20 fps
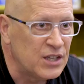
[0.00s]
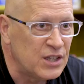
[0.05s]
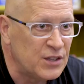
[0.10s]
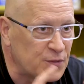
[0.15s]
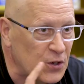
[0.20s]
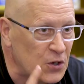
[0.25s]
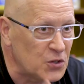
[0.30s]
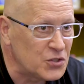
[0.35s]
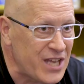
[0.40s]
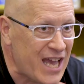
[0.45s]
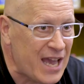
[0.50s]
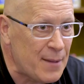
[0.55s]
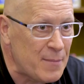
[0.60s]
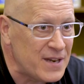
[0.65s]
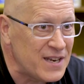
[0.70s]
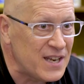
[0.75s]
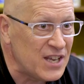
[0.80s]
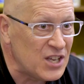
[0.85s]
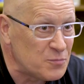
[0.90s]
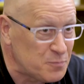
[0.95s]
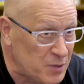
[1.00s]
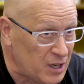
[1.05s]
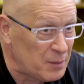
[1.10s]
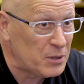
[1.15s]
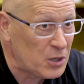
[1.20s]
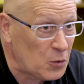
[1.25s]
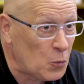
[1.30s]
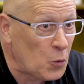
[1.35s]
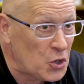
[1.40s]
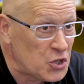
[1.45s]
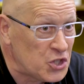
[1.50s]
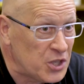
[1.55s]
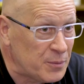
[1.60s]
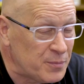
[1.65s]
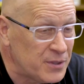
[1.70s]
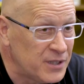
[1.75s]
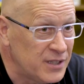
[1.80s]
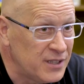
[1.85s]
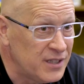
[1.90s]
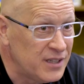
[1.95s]
The first habit is public
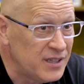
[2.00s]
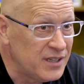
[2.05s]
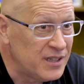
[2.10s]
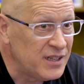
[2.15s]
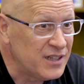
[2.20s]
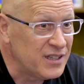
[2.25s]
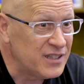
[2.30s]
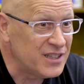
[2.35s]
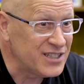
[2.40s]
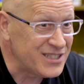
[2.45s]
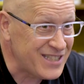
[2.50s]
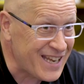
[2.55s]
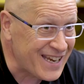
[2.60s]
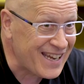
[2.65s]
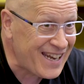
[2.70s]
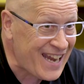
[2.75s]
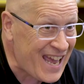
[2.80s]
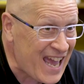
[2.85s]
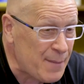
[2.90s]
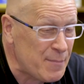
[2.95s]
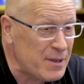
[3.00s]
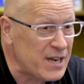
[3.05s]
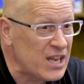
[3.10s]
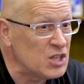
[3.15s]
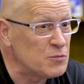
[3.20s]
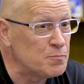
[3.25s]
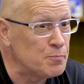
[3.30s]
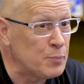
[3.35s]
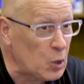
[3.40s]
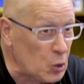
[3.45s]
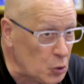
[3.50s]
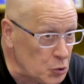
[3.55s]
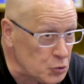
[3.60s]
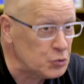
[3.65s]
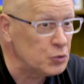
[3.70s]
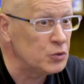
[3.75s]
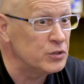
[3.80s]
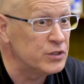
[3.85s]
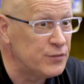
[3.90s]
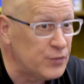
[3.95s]
worship. The second habit is
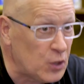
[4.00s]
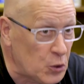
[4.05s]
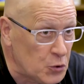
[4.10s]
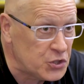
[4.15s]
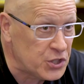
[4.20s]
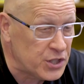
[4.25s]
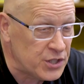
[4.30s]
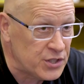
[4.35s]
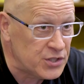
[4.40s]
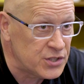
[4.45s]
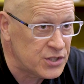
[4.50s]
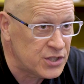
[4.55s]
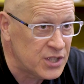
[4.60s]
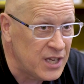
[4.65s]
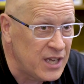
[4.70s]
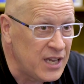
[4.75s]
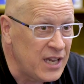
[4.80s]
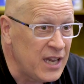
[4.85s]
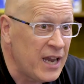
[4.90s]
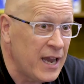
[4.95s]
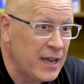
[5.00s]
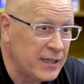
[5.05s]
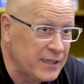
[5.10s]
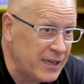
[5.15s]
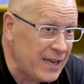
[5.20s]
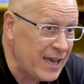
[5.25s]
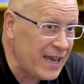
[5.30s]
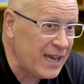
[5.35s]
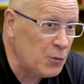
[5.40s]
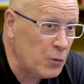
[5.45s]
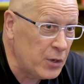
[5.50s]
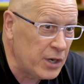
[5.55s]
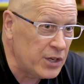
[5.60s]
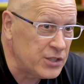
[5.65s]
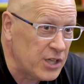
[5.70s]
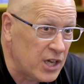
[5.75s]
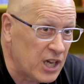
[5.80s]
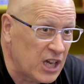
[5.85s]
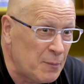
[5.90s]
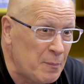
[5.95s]
personal devotions. And today I want
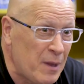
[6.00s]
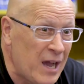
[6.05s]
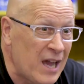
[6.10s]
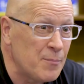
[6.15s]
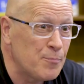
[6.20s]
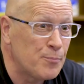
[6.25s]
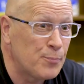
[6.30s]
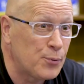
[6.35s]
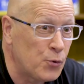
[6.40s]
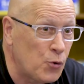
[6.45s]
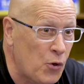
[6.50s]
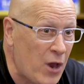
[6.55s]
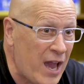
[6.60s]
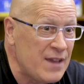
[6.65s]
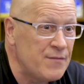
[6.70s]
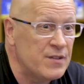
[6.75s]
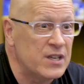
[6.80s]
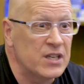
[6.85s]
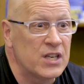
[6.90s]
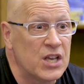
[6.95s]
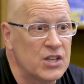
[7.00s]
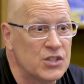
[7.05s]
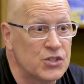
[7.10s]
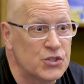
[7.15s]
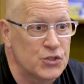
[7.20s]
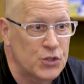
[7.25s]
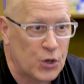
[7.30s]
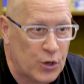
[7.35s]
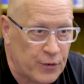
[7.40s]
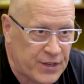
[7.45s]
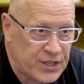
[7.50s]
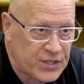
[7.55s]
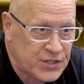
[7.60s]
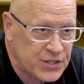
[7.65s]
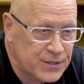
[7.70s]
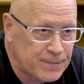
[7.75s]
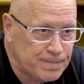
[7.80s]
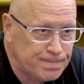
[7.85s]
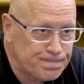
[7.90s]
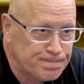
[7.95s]
to talk about private service.